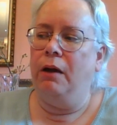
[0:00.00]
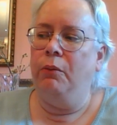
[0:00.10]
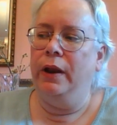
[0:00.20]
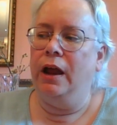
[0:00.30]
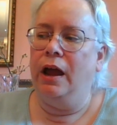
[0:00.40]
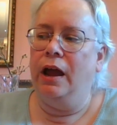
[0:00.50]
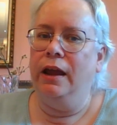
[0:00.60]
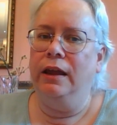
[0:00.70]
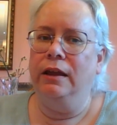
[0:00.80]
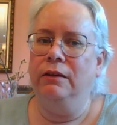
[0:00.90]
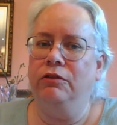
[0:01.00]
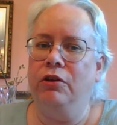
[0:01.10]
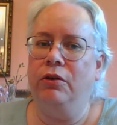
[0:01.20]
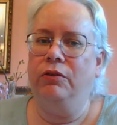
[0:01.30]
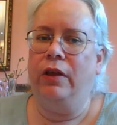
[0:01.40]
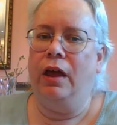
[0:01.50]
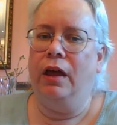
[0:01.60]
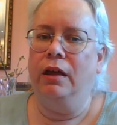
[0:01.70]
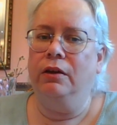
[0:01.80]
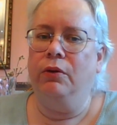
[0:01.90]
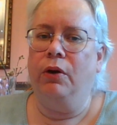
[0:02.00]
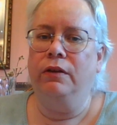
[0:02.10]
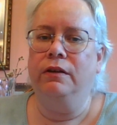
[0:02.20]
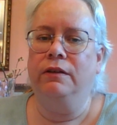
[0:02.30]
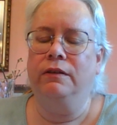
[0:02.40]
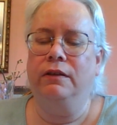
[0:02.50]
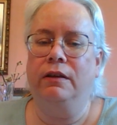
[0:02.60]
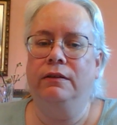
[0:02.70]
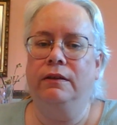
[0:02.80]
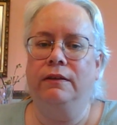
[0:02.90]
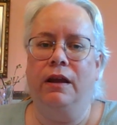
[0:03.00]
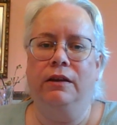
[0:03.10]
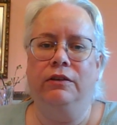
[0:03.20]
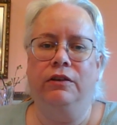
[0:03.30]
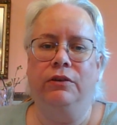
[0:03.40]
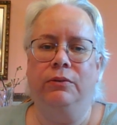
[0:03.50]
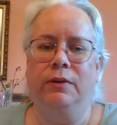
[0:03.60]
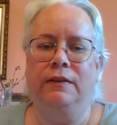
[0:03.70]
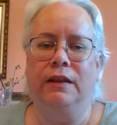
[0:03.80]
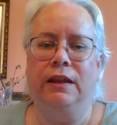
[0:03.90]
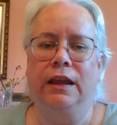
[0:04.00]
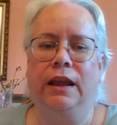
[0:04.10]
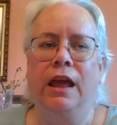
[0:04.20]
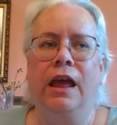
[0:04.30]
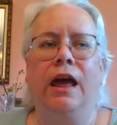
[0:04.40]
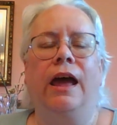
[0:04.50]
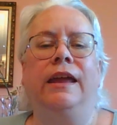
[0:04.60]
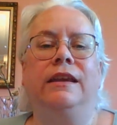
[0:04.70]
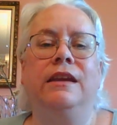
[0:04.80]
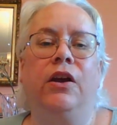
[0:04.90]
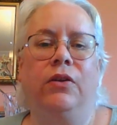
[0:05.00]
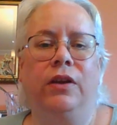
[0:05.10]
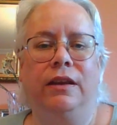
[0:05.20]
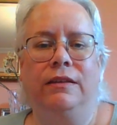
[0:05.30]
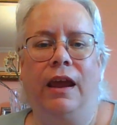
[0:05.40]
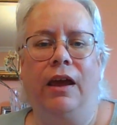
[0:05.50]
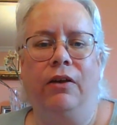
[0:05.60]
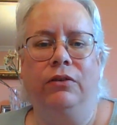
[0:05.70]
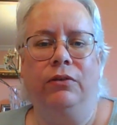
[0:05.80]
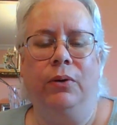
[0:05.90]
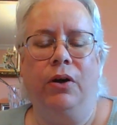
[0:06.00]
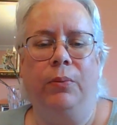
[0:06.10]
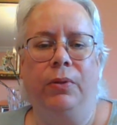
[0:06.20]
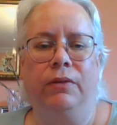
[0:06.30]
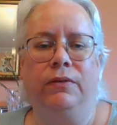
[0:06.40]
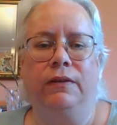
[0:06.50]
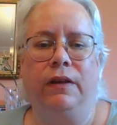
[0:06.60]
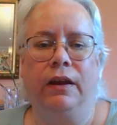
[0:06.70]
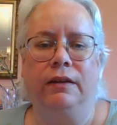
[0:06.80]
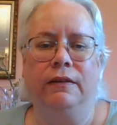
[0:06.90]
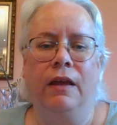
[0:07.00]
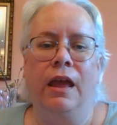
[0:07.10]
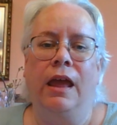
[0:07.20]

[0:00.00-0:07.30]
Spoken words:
When I chose a cross-stitch design to do recently, I had narrowed it down to a couple of designs,